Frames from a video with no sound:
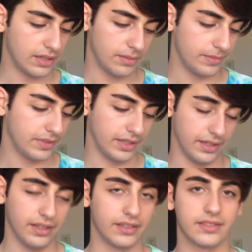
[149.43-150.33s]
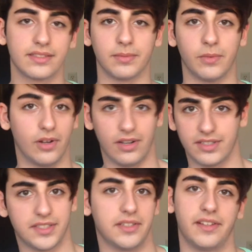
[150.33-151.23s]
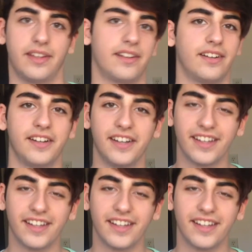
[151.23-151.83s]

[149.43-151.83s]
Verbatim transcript: Mm, I guess some rock star there.